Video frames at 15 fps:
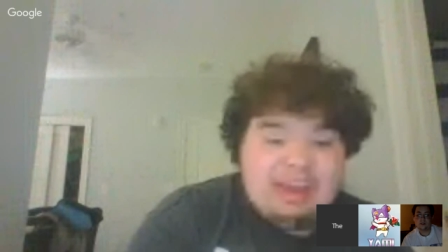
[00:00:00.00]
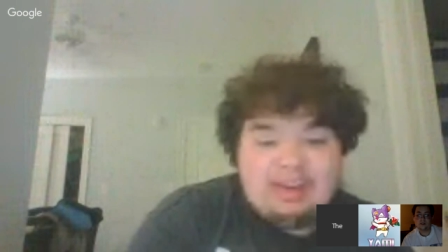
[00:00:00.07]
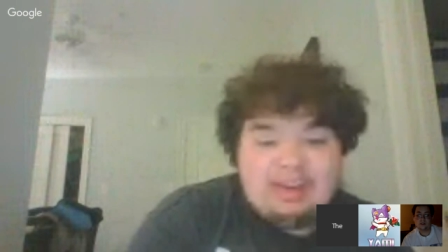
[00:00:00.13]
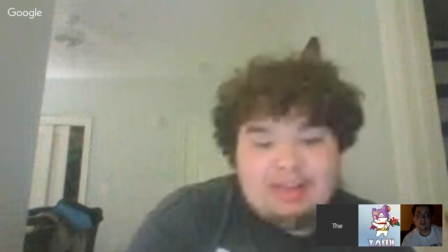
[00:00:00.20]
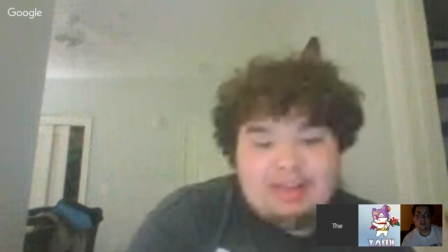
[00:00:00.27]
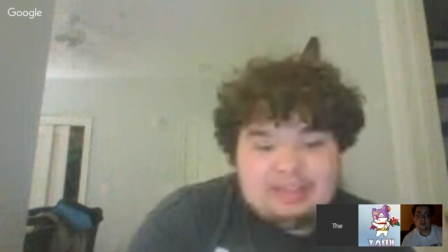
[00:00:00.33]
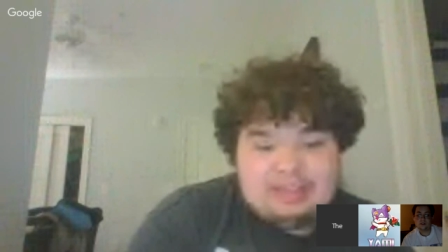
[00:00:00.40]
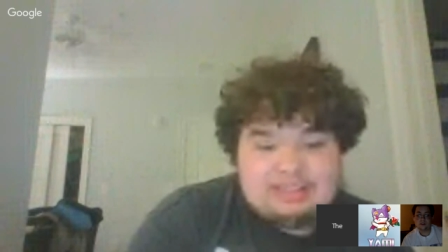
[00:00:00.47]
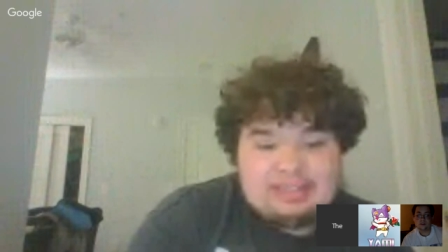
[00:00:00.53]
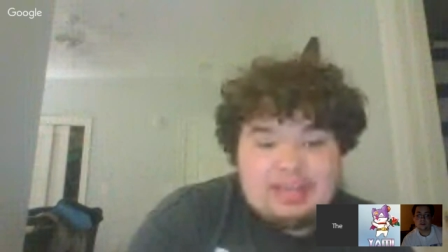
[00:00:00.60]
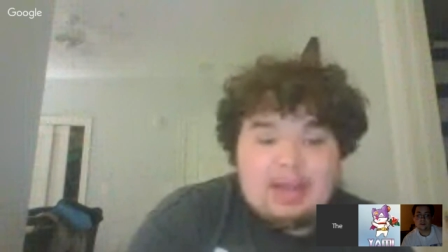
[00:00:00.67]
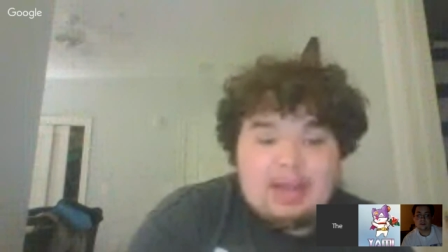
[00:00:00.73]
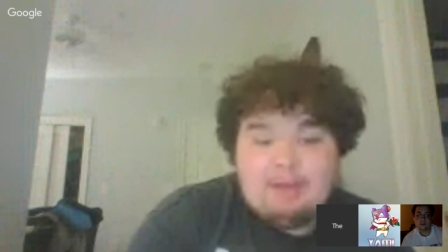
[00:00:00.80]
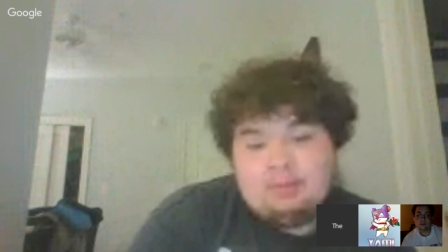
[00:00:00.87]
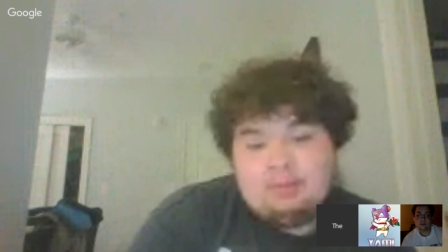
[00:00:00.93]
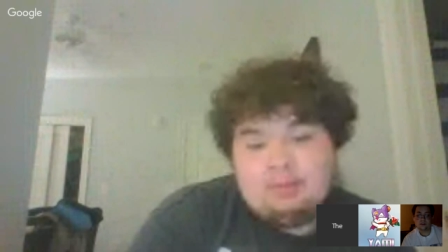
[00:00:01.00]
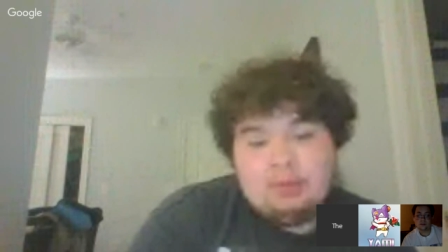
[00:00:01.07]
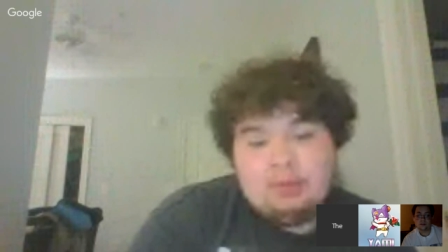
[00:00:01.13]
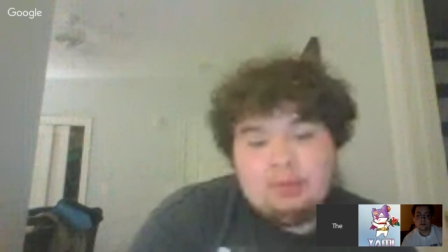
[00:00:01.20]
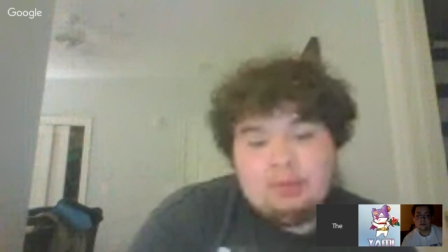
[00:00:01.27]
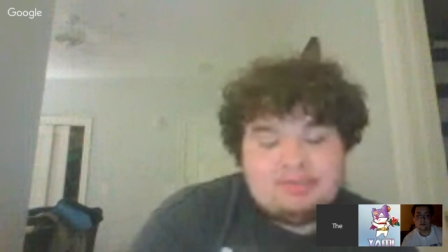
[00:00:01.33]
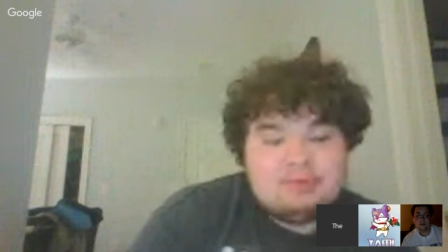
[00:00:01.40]
And yes, I'm
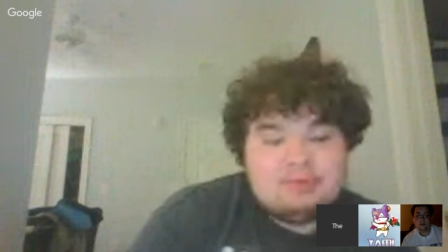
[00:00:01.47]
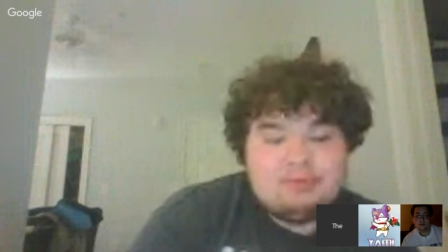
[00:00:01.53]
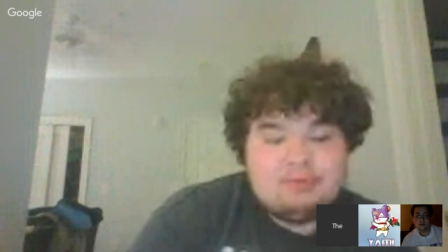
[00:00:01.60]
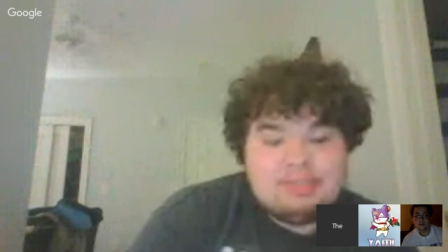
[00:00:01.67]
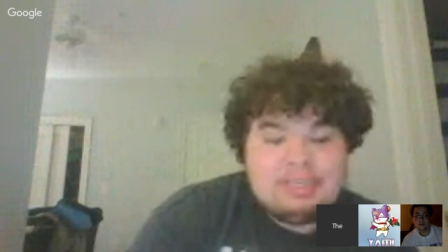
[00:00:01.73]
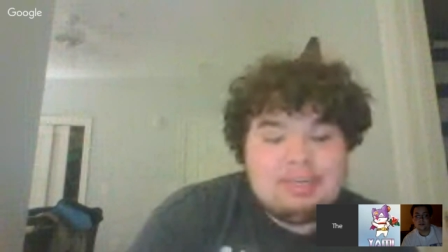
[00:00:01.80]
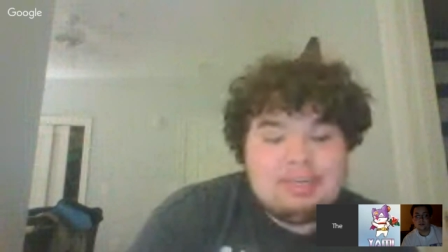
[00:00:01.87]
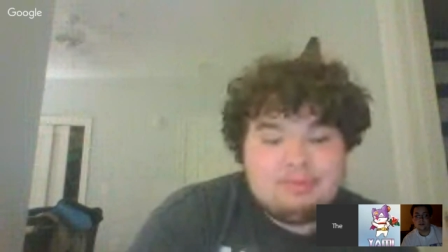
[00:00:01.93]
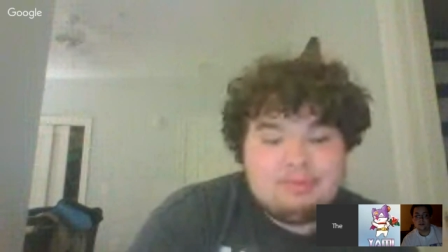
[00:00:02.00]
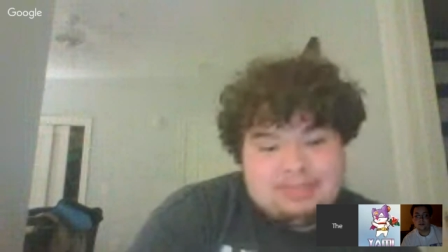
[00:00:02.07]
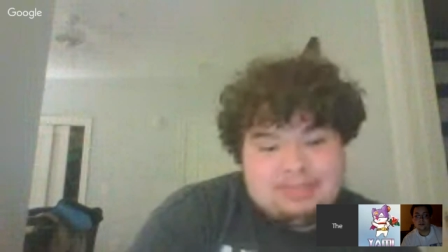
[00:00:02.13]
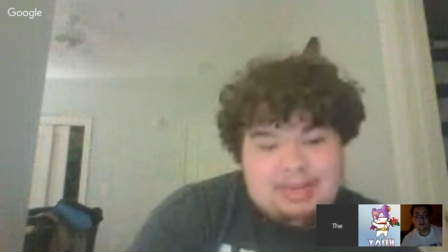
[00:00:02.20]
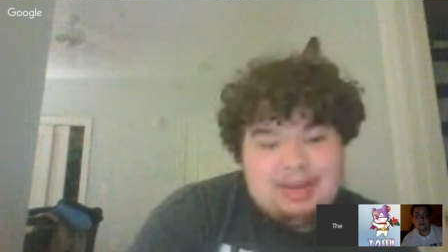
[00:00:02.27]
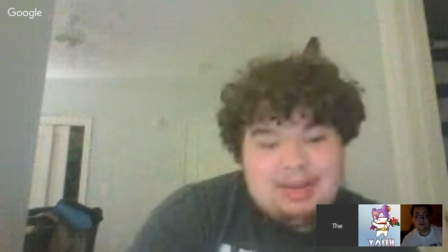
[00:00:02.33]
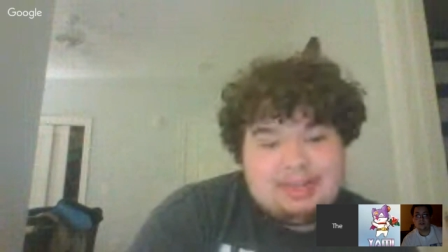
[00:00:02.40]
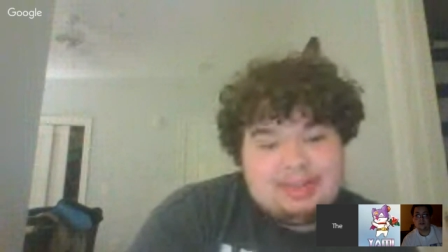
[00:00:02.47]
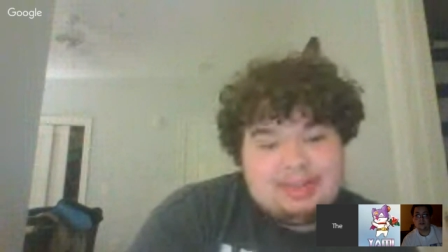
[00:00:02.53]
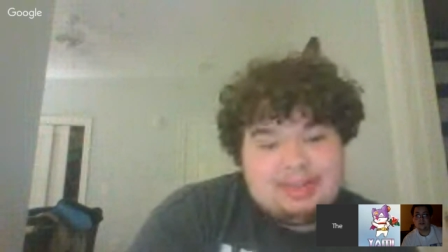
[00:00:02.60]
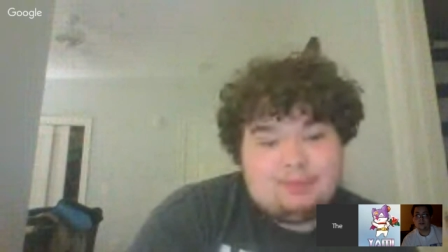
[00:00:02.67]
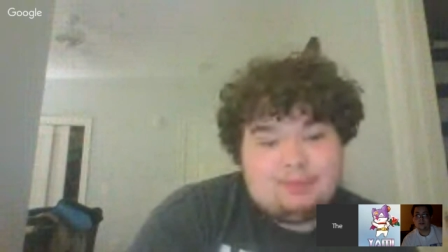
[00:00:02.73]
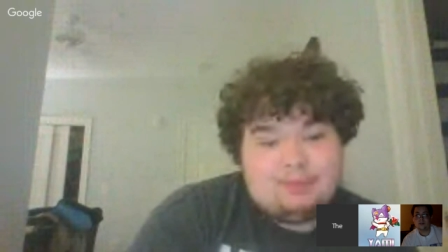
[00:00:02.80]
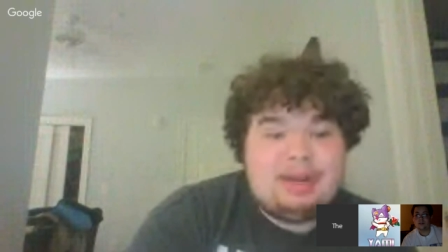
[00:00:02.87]
going to keep saying
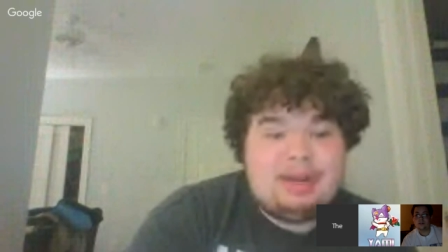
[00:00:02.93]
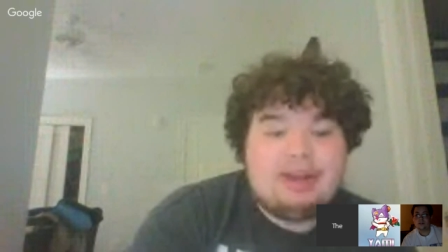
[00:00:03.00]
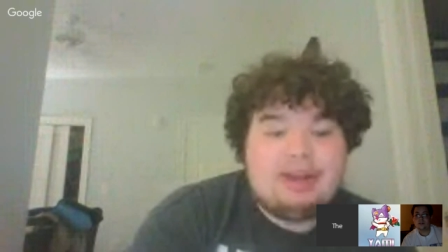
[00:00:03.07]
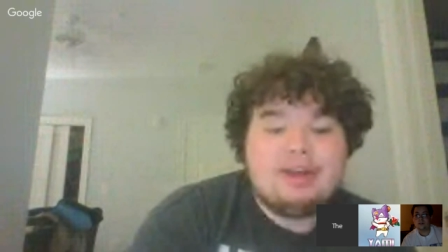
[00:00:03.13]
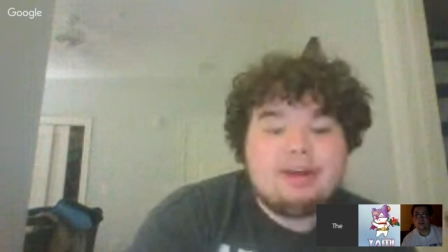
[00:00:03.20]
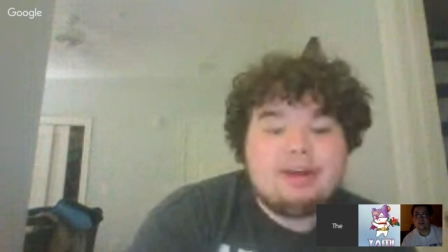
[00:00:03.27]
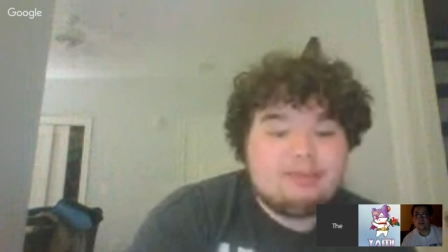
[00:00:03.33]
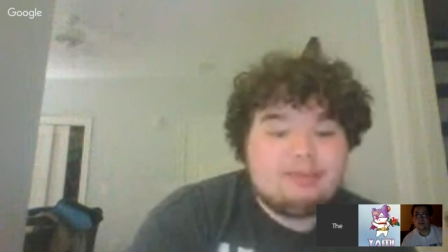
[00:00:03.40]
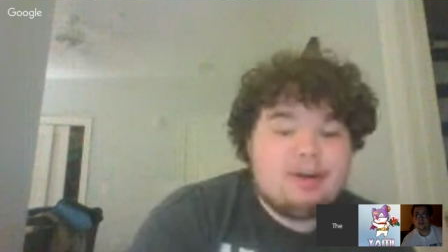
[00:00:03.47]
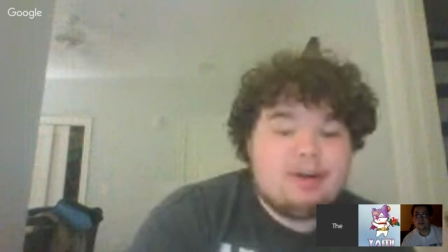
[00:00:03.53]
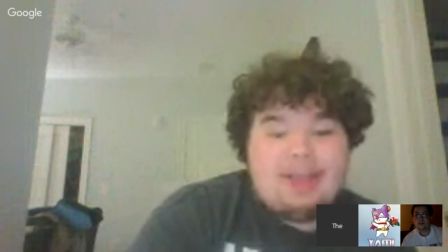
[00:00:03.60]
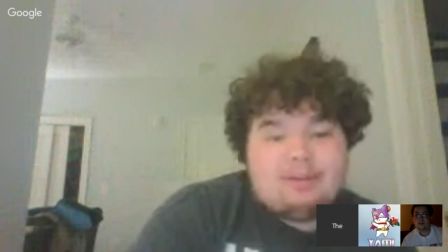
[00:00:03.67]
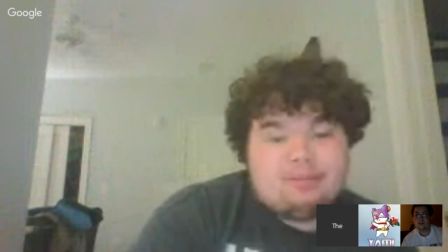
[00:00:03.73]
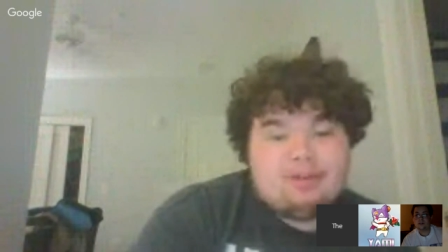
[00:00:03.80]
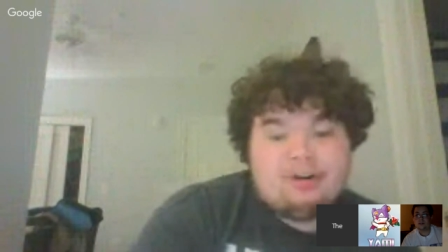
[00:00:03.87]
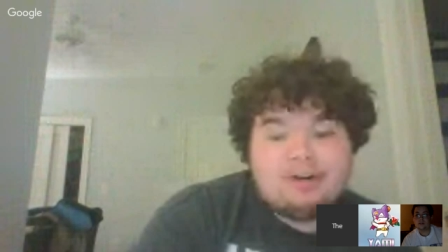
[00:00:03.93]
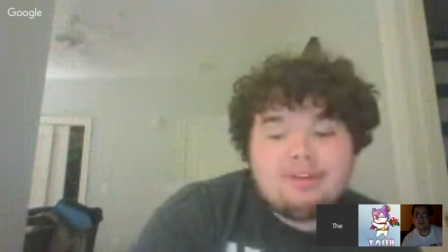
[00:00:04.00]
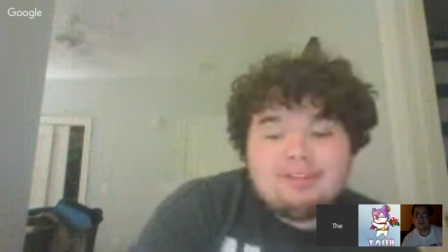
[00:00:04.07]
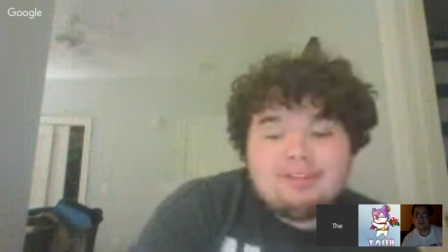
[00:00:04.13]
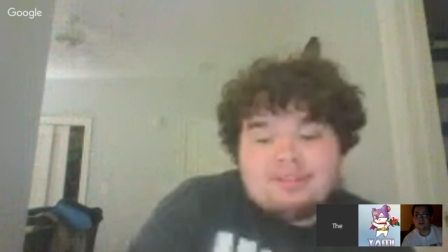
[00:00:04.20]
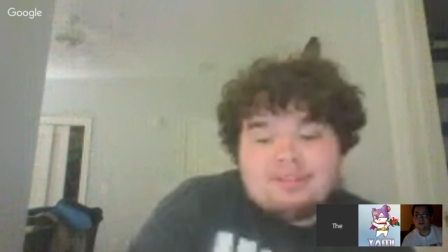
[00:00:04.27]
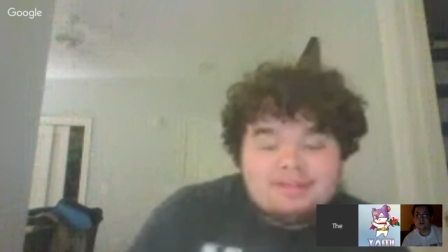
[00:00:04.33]
it that way
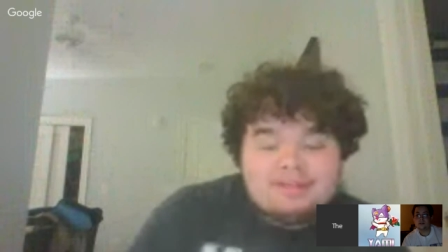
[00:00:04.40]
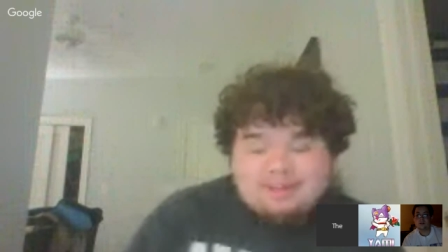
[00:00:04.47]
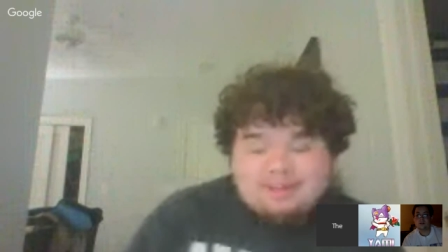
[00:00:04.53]
forever.